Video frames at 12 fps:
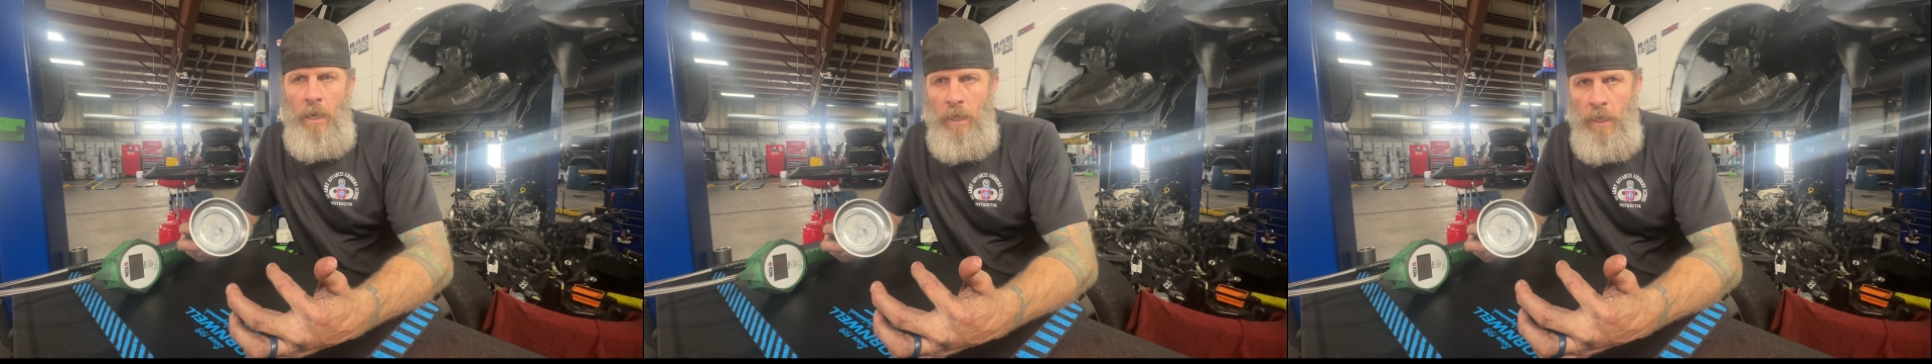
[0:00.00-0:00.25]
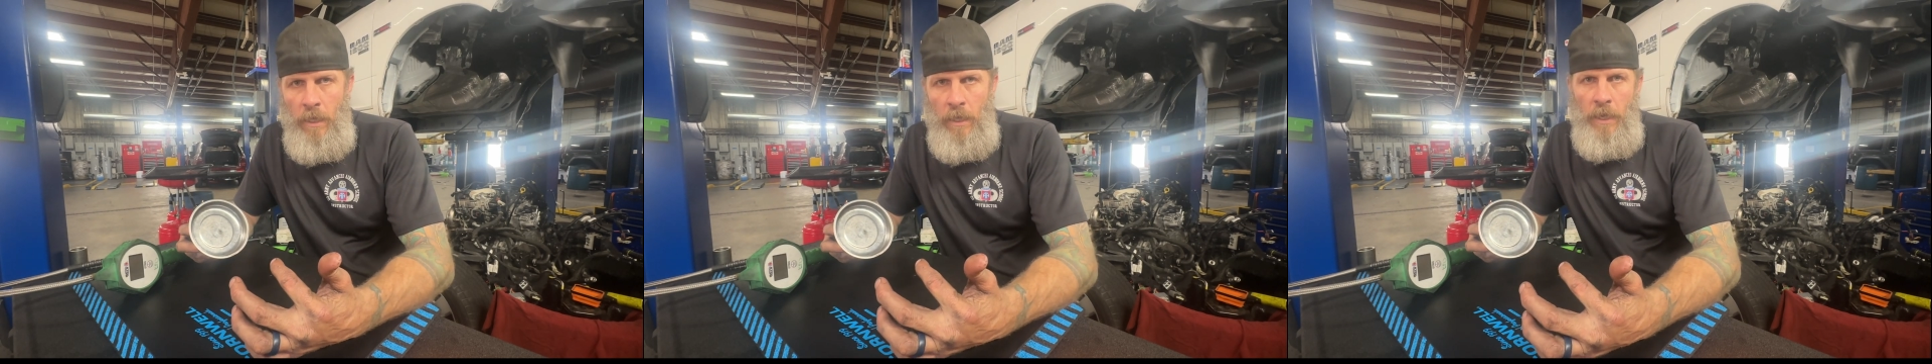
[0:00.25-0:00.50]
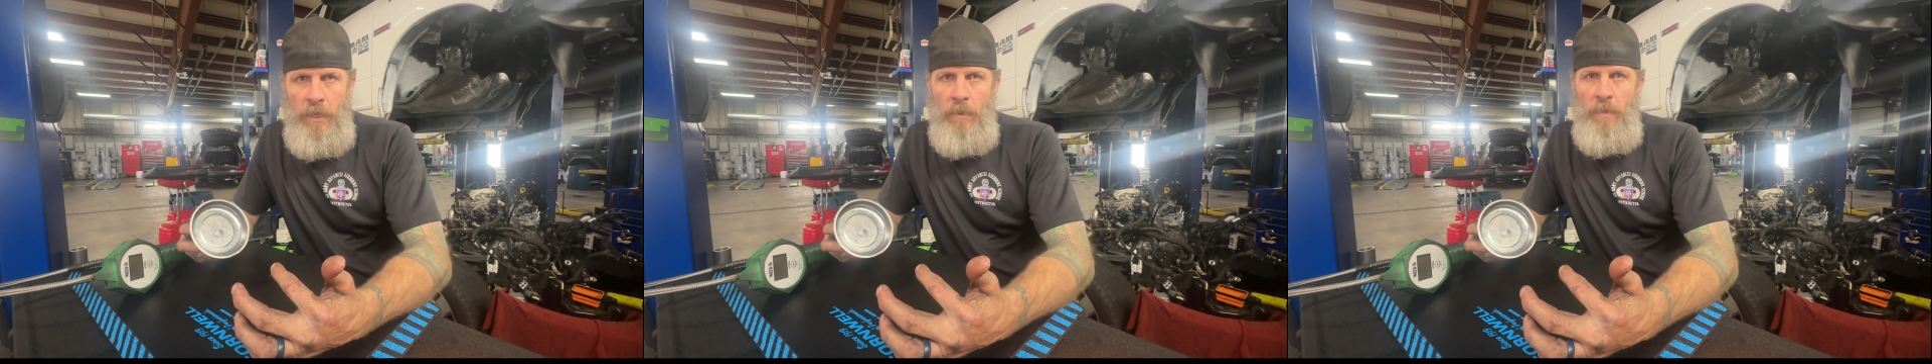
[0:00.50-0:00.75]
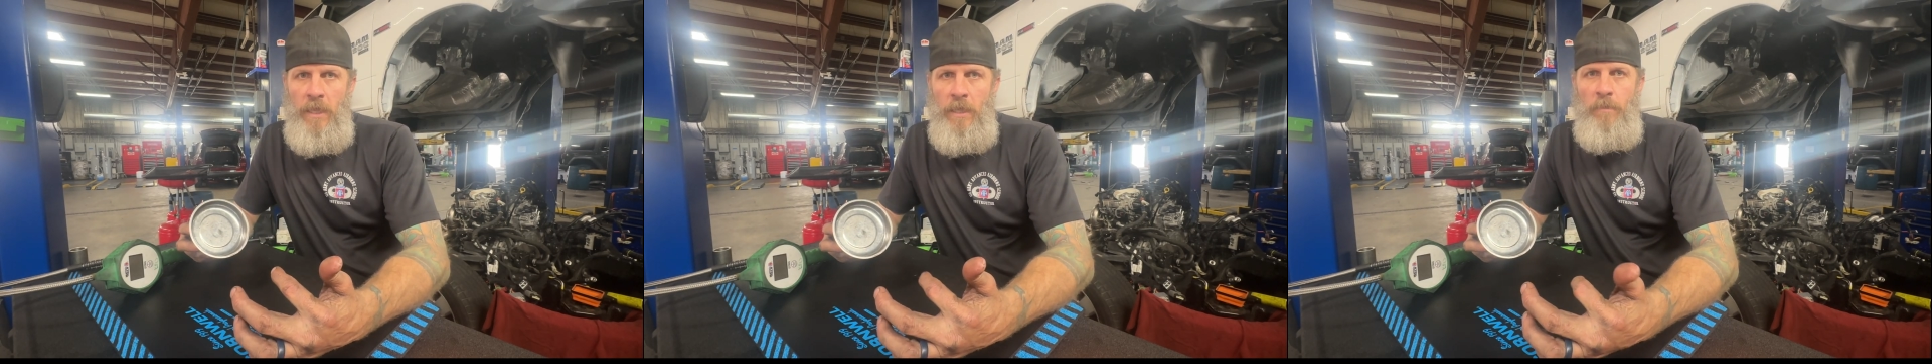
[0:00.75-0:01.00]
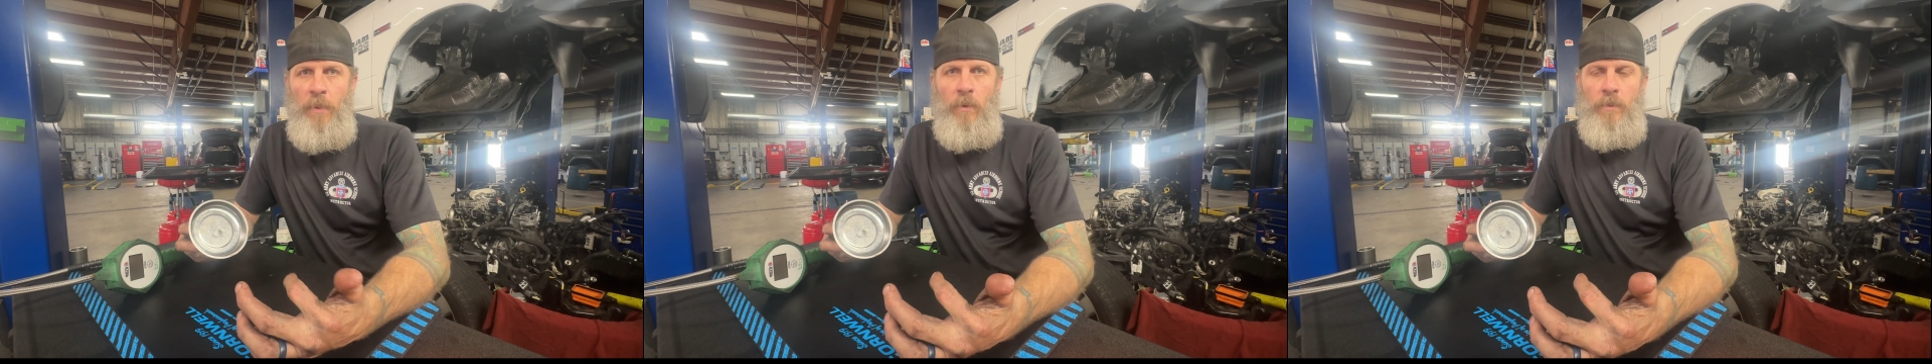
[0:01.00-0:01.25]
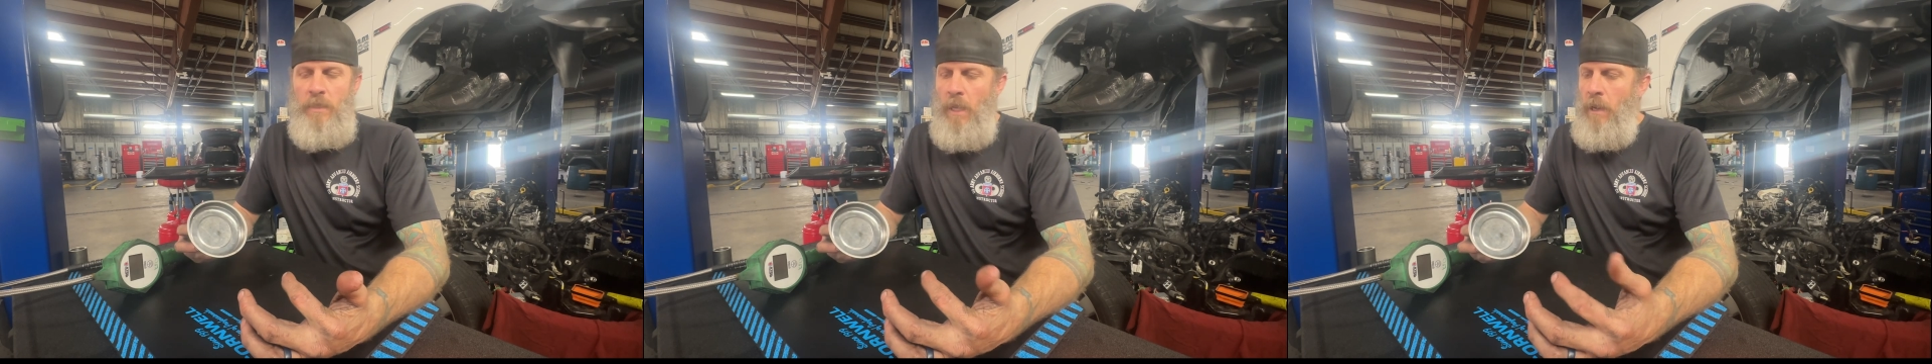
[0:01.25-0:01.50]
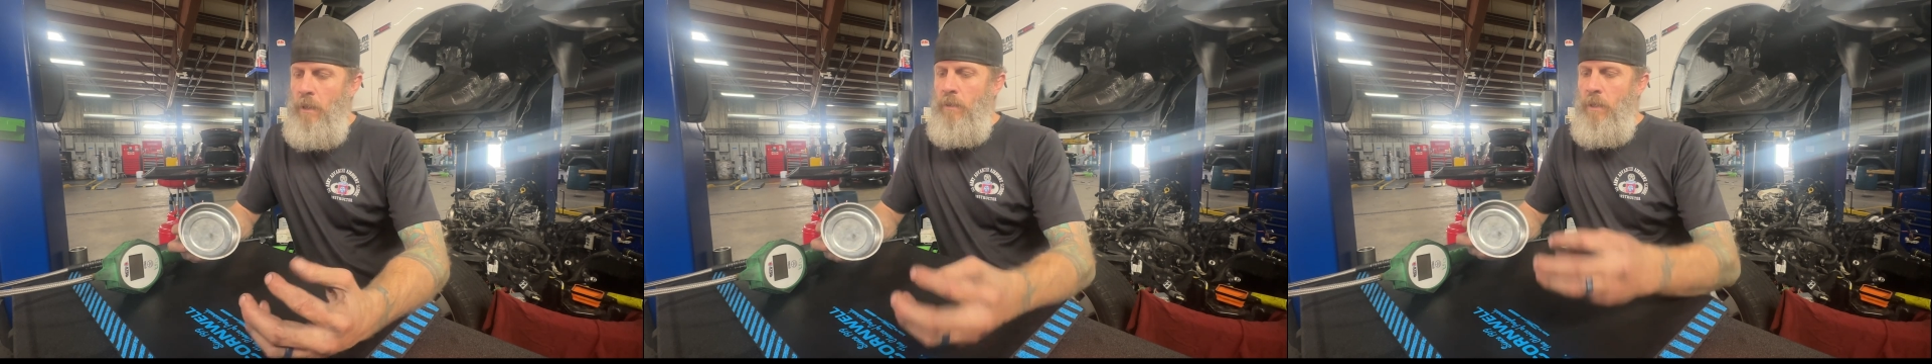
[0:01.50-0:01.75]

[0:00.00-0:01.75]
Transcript: underbelly bolts out,